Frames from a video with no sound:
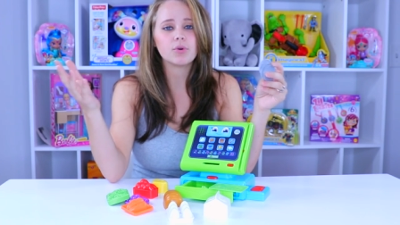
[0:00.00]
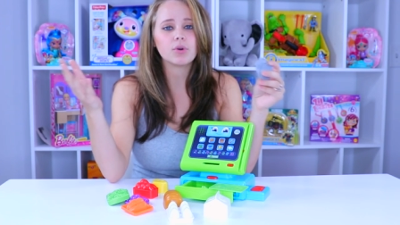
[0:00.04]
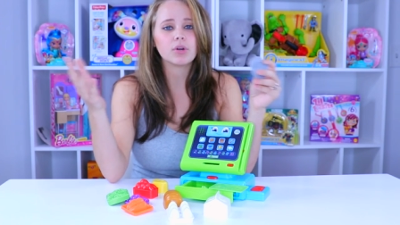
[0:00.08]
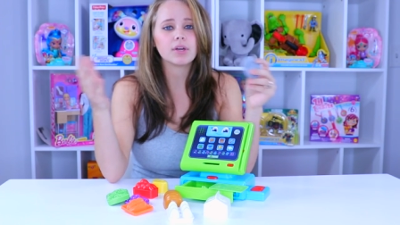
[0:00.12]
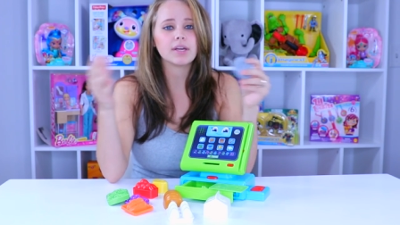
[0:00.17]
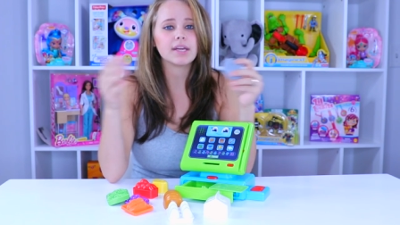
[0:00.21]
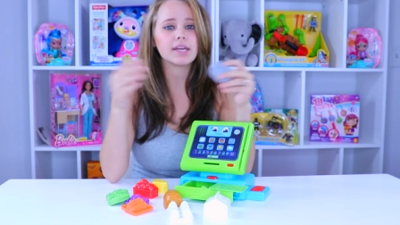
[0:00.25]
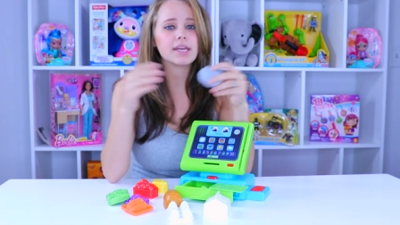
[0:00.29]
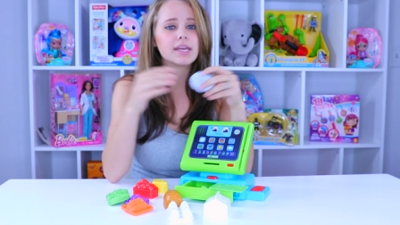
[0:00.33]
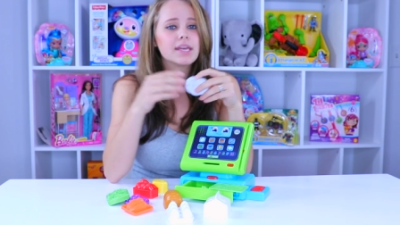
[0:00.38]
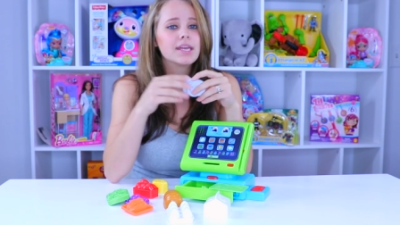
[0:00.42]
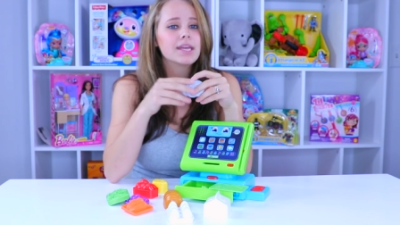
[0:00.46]

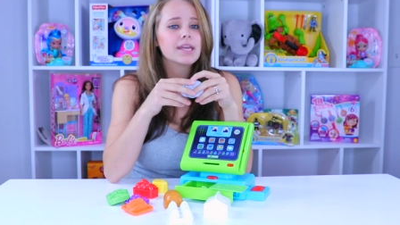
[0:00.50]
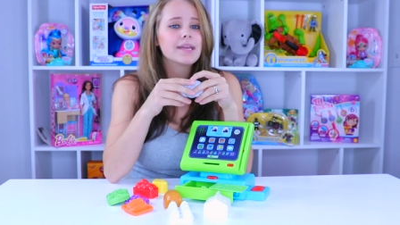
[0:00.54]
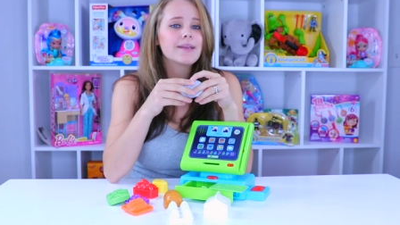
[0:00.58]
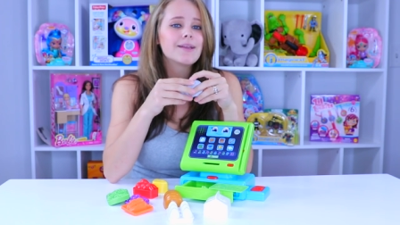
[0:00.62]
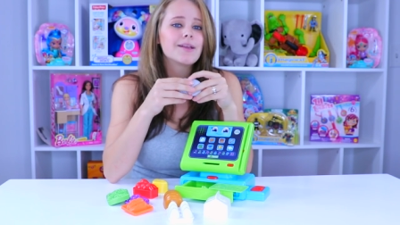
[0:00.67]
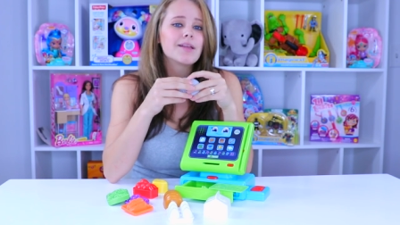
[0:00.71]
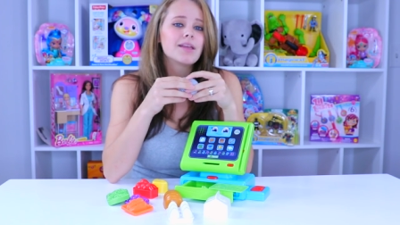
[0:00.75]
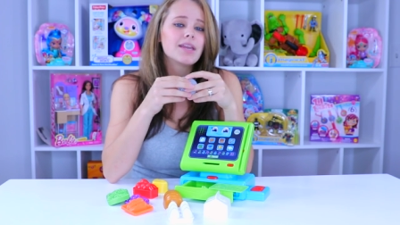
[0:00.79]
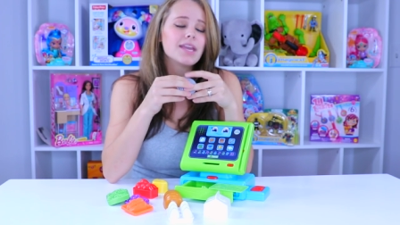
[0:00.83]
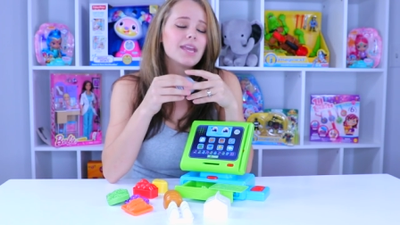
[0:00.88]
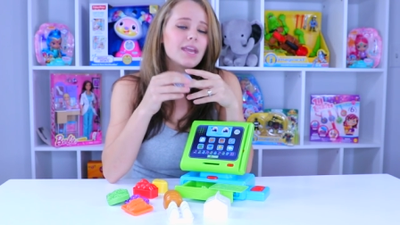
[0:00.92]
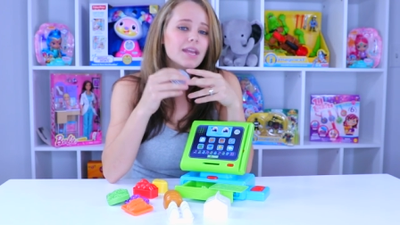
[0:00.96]
for it.
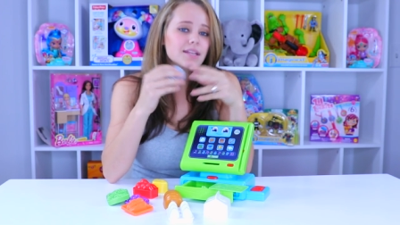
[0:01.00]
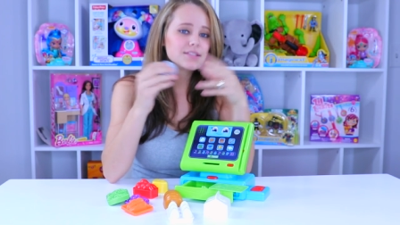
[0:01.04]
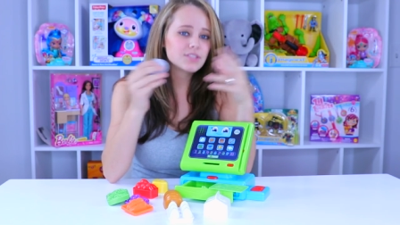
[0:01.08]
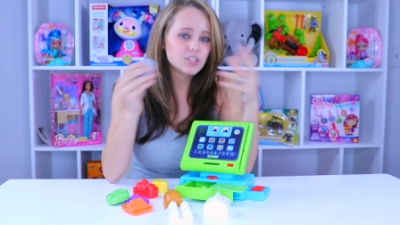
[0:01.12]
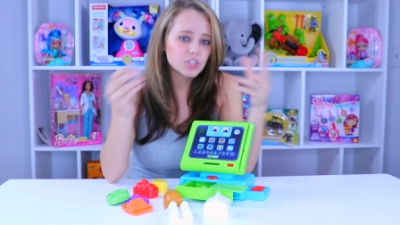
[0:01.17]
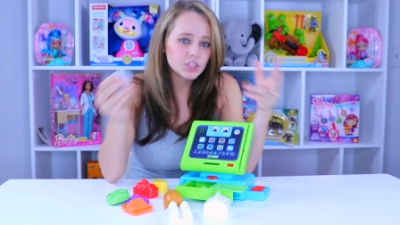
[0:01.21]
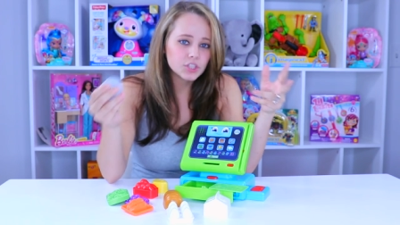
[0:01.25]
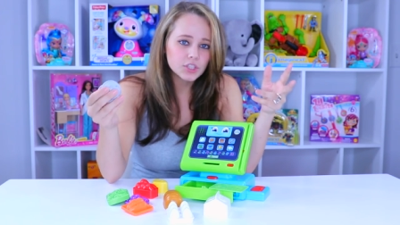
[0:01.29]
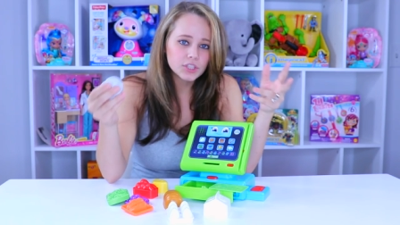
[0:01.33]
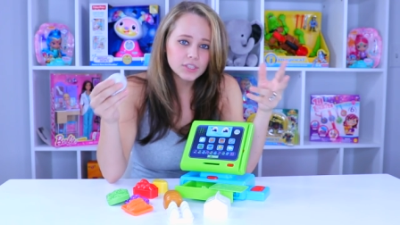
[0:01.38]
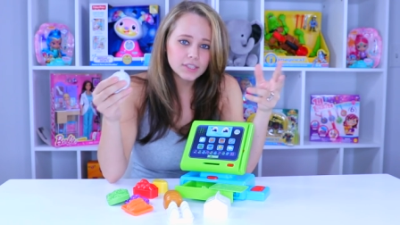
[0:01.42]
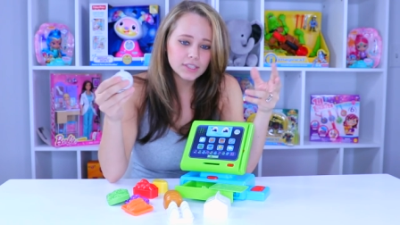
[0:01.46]

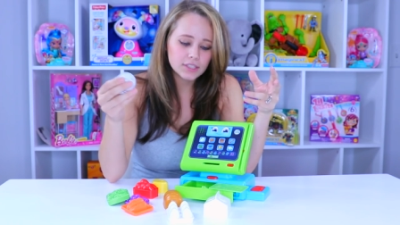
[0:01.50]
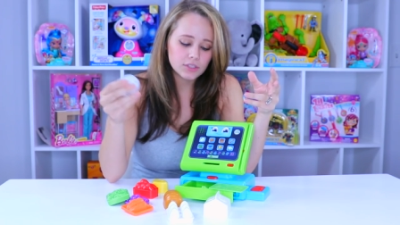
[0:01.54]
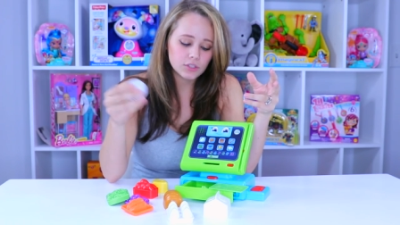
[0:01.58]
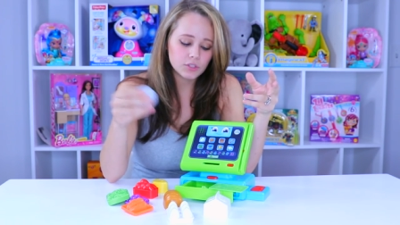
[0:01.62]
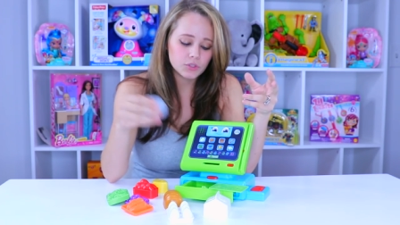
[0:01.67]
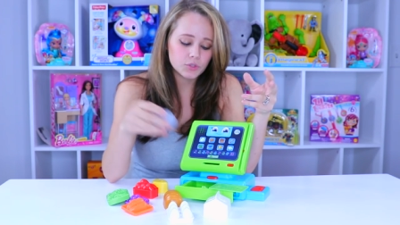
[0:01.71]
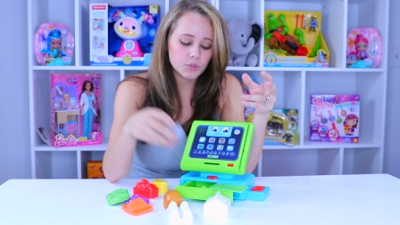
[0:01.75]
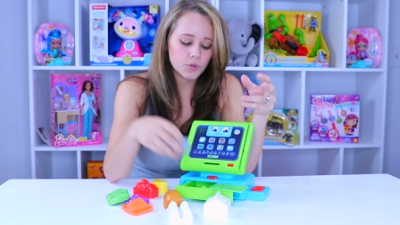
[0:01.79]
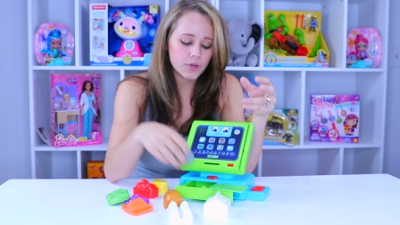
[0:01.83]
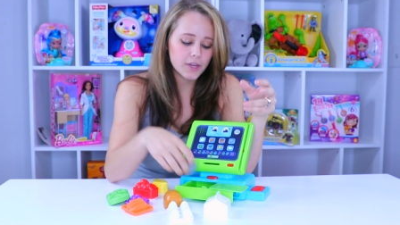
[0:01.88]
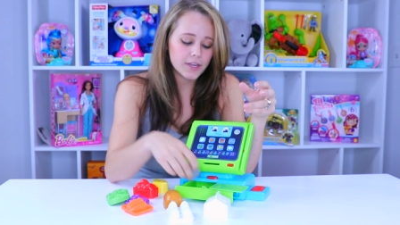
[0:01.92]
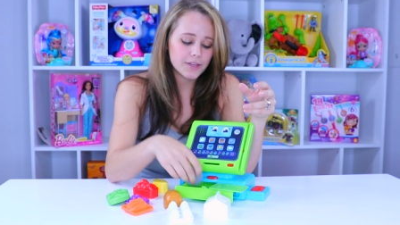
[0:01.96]
It's a good
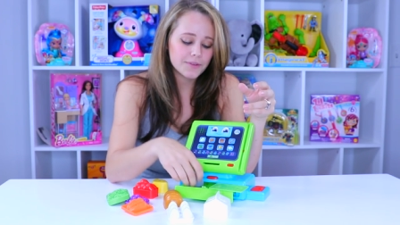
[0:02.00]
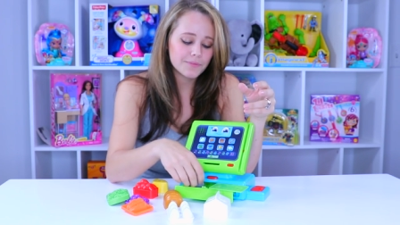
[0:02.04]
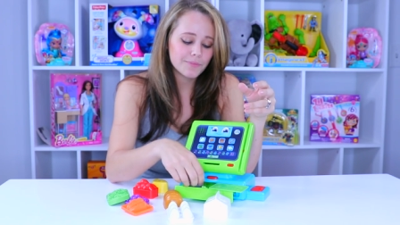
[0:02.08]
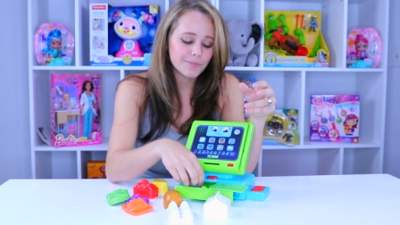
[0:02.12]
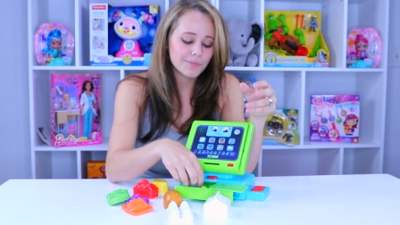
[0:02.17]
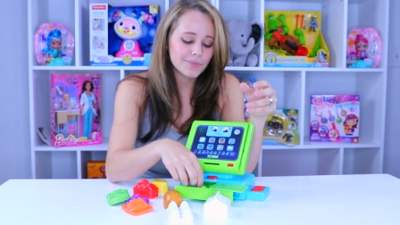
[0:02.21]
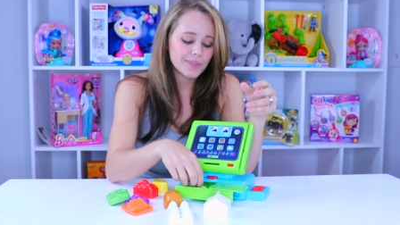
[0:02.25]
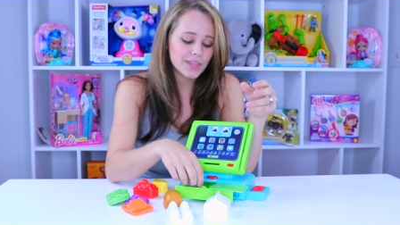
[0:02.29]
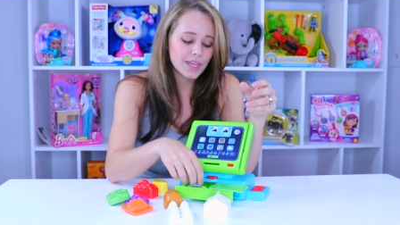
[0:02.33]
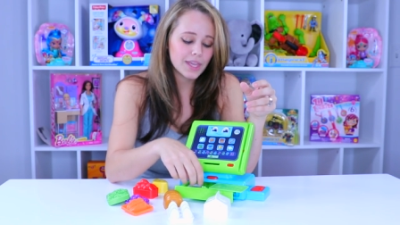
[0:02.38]
little toy.